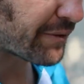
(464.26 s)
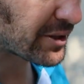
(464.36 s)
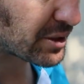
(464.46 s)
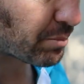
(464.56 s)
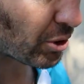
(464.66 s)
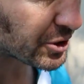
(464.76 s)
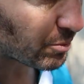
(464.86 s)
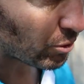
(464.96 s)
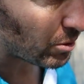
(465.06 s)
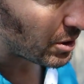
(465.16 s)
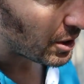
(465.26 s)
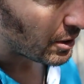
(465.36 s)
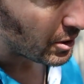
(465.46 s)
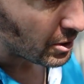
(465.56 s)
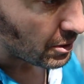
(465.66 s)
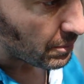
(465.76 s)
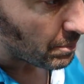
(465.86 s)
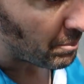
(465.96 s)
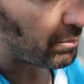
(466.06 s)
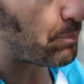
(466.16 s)
fix as possible.
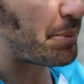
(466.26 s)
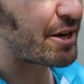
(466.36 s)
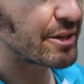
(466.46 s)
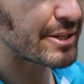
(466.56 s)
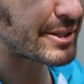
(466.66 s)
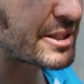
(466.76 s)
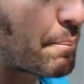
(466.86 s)
Because this is